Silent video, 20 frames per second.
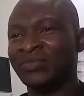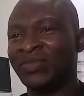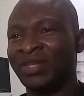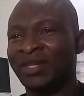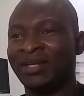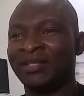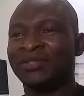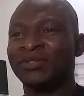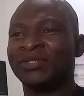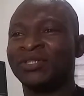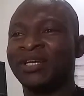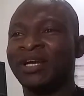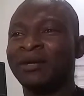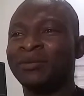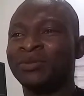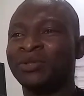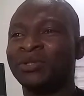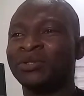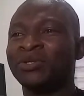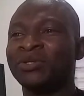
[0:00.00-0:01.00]
That's to say,
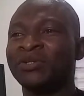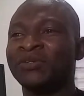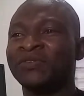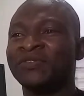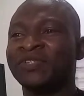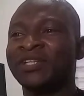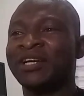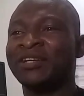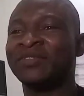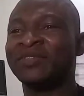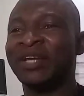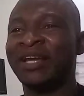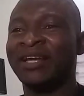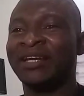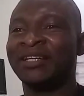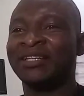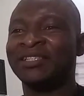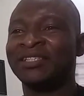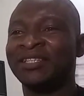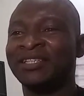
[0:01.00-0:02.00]
absorption of sound
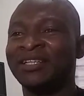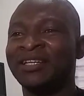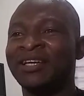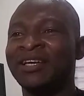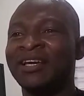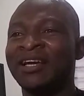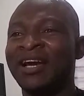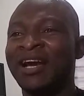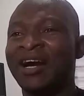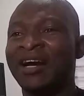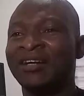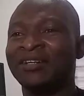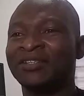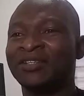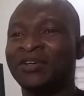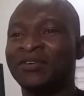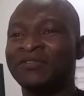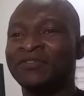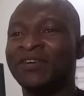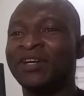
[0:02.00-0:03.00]
energy
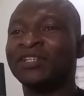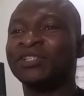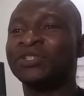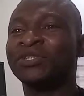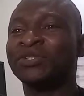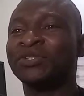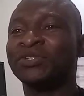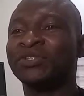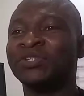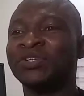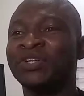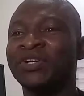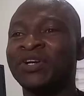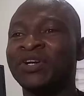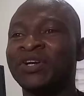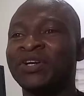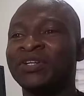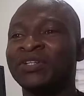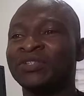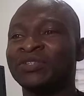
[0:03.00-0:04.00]
and conversion
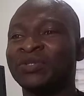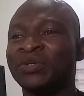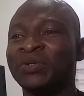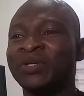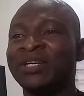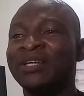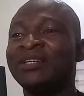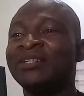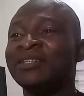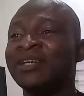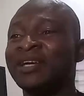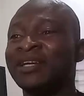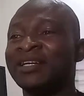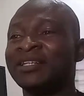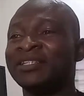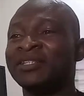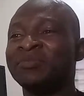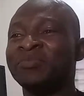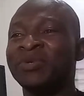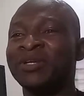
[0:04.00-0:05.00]
to heat
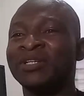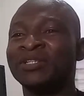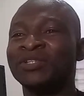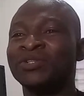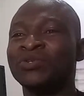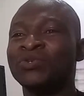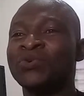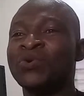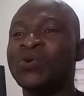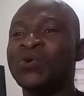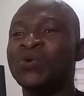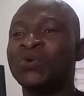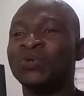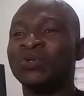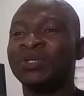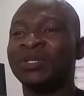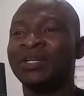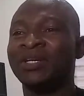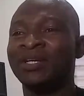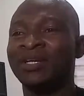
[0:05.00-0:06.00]
energy plays a
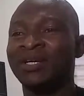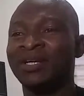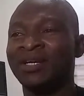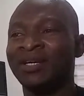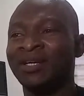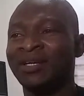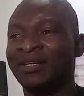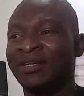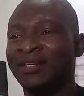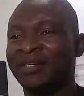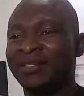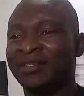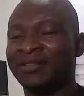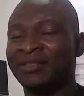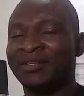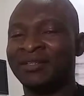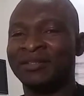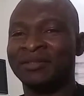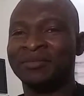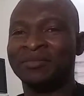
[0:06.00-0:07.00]
role
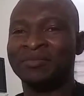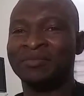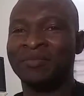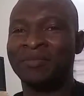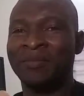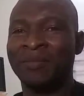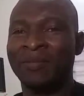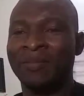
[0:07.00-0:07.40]
in